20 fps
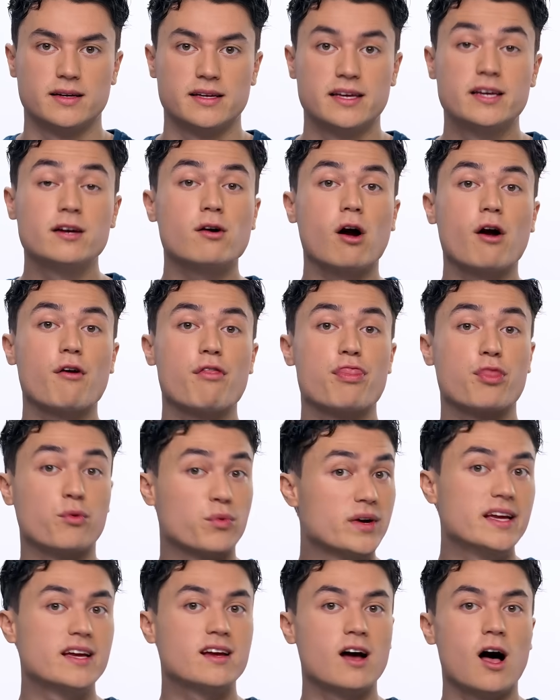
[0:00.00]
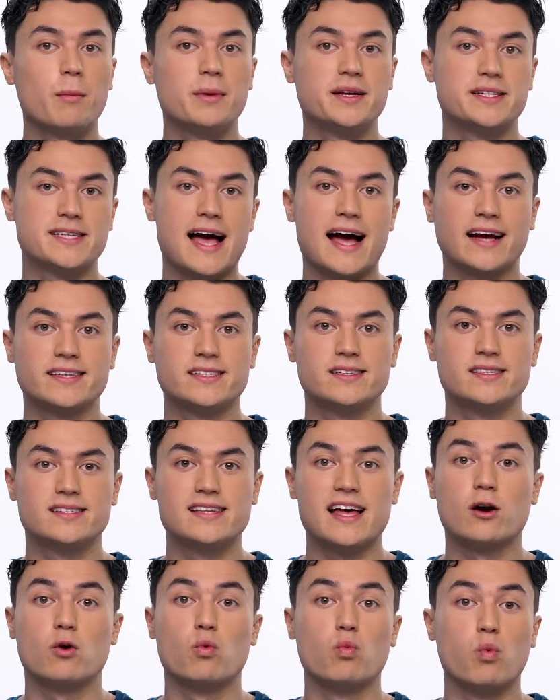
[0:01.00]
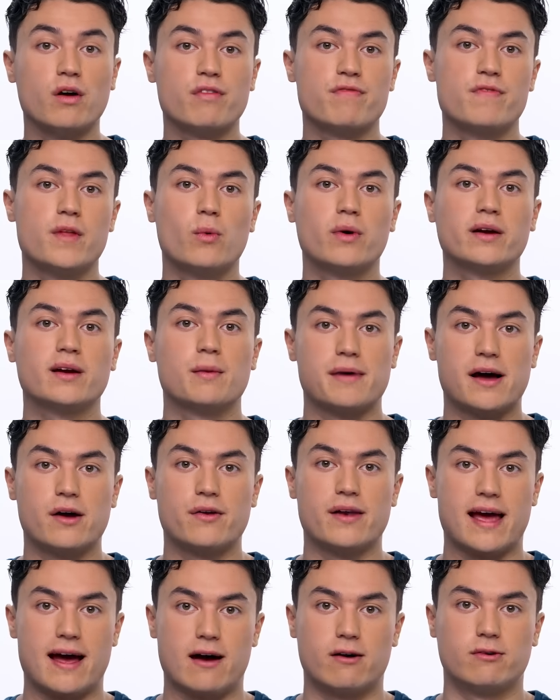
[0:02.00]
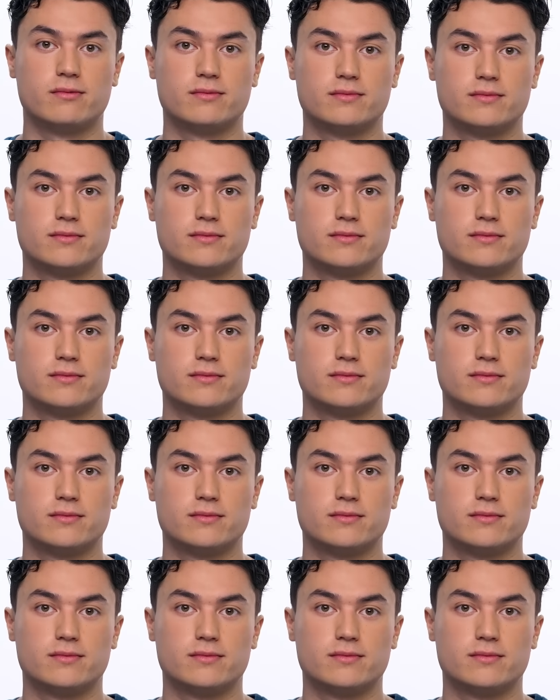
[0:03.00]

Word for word: Here are three common taxes that are worth knowing about now.